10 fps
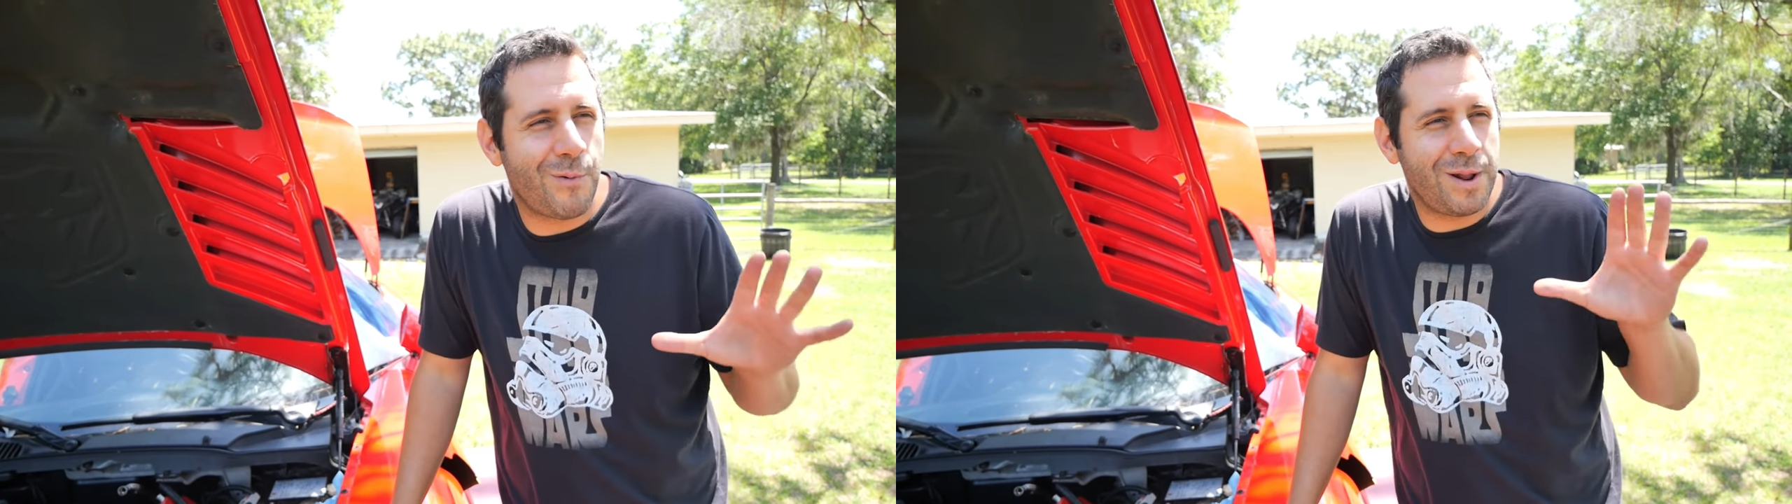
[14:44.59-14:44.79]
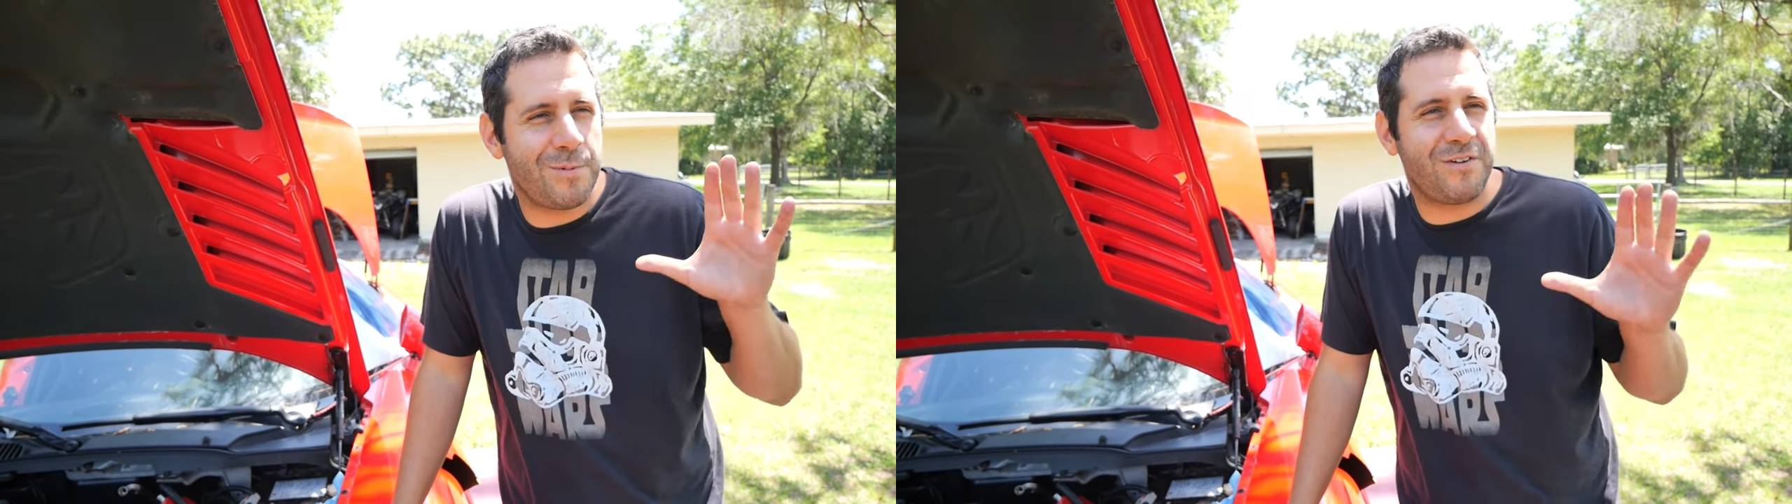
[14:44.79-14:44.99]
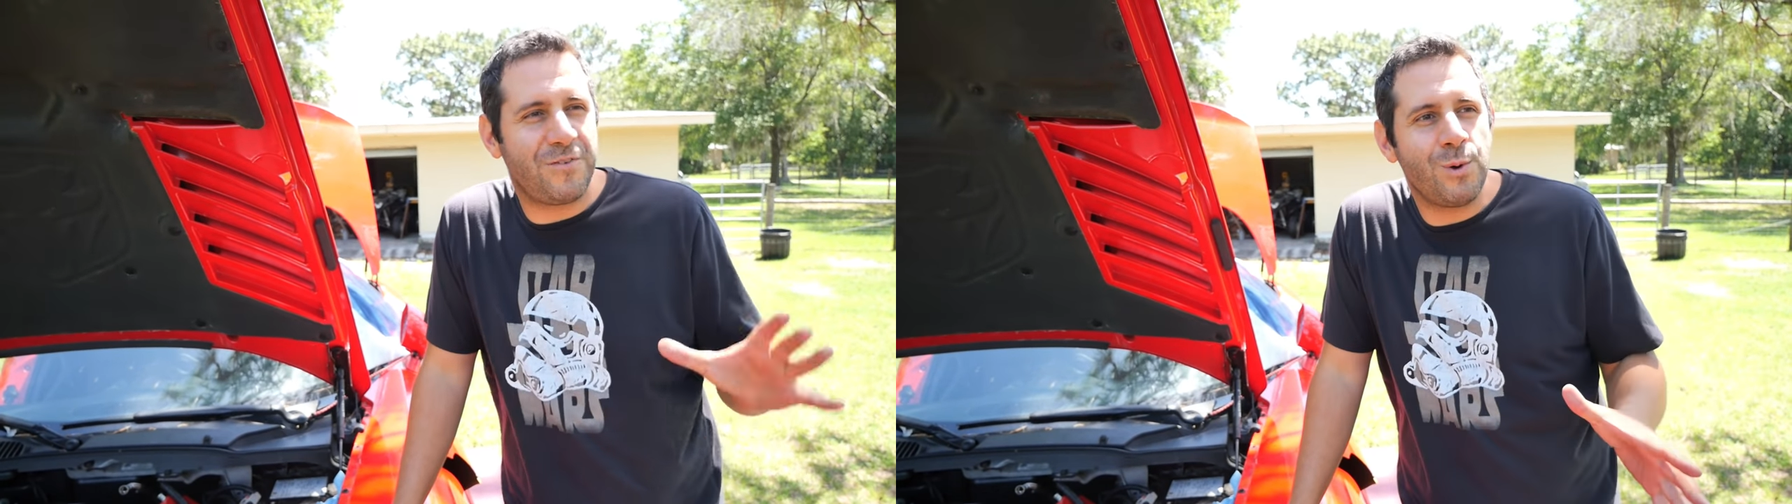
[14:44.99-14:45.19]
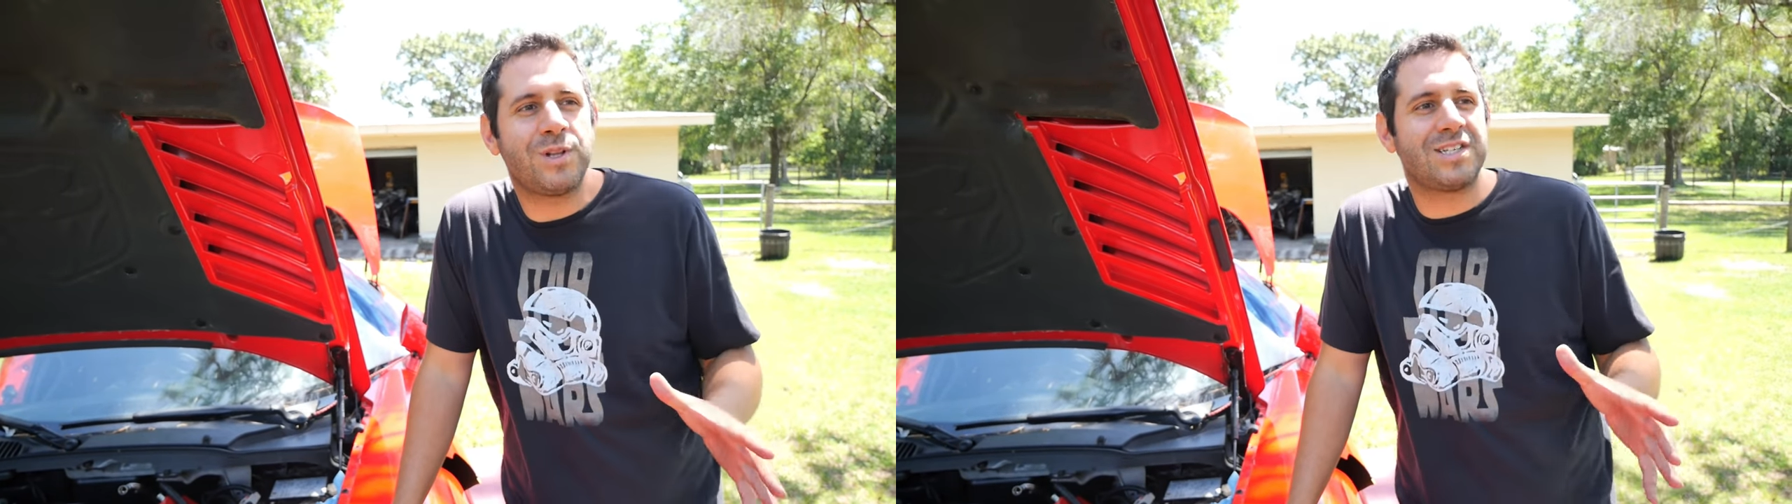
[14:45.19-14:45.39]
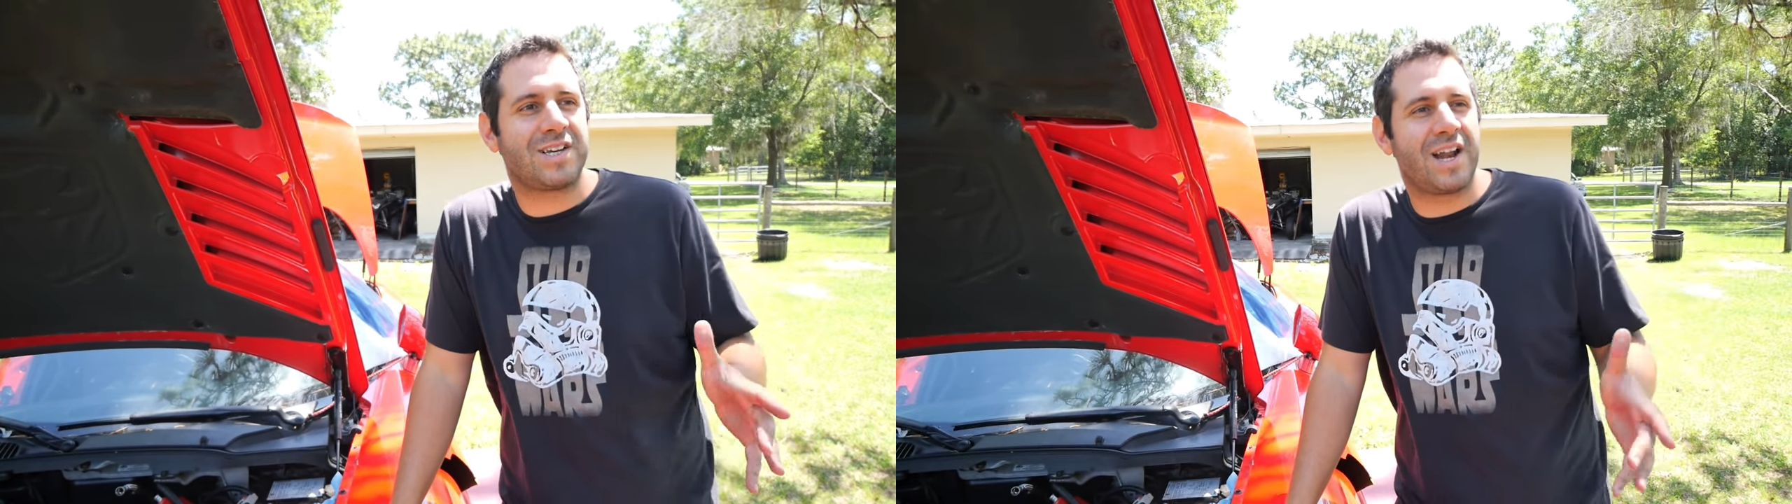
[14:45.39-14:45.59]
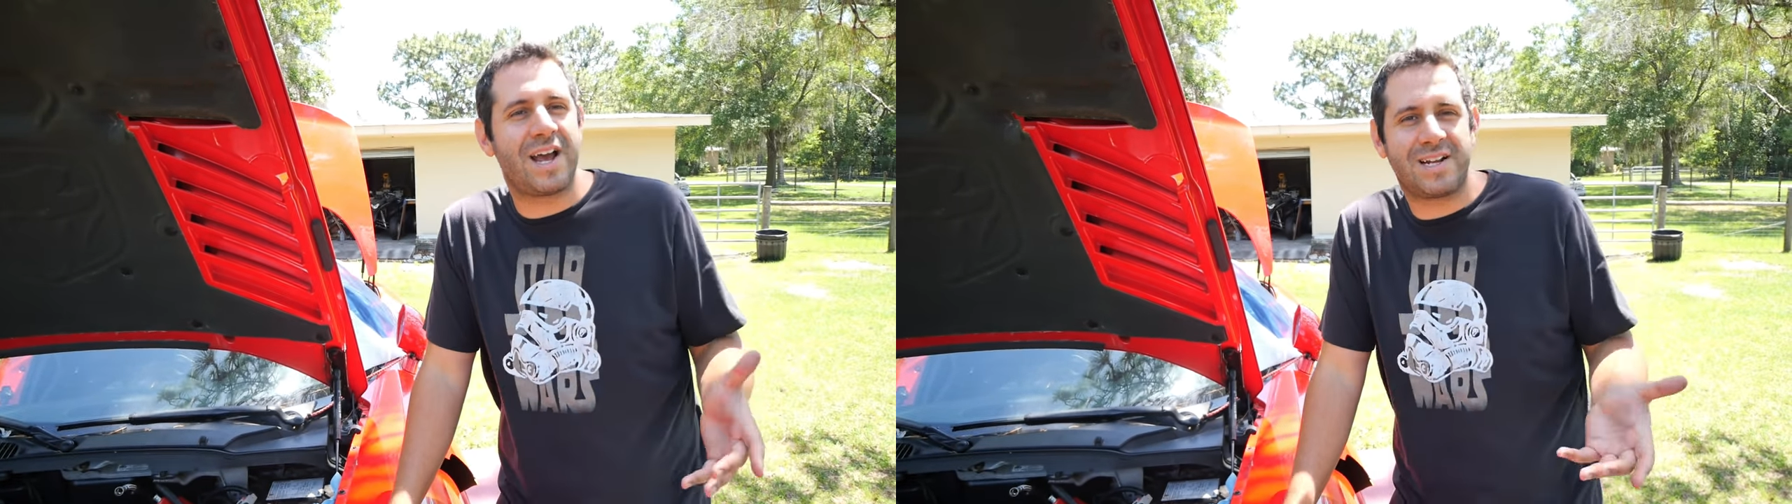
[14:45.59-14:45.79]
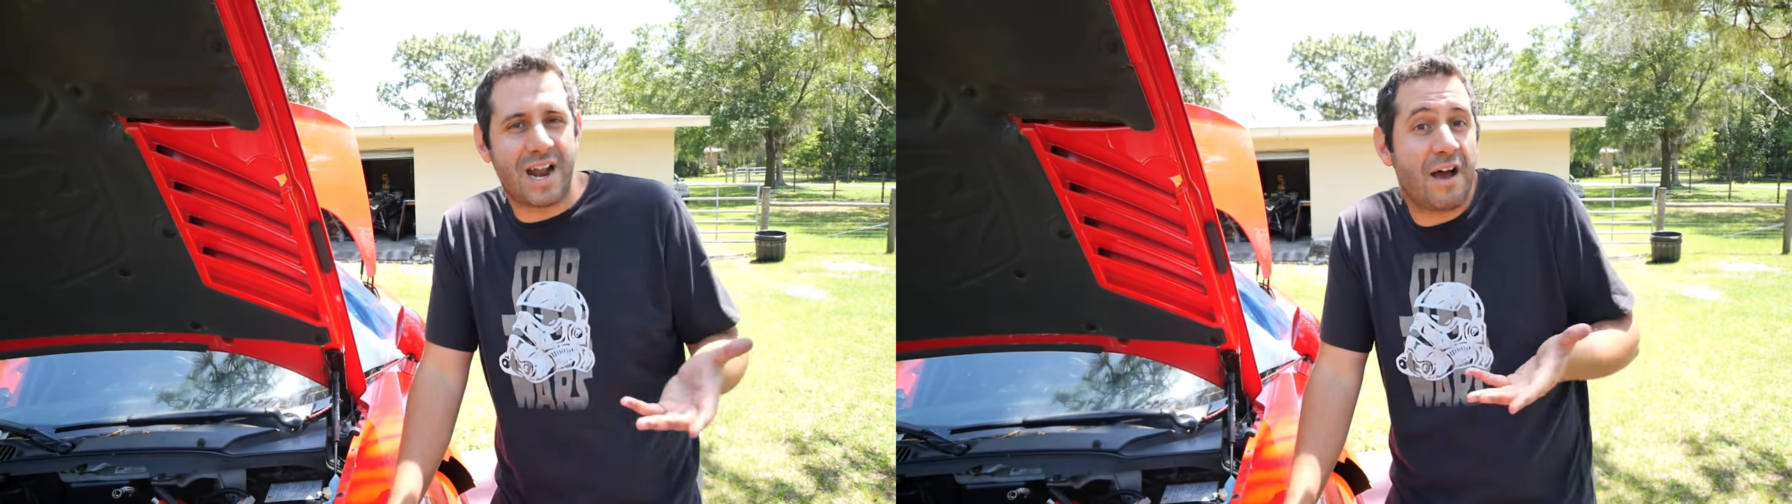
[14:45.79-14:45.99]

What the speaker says: wait a minute, fuel disconnected.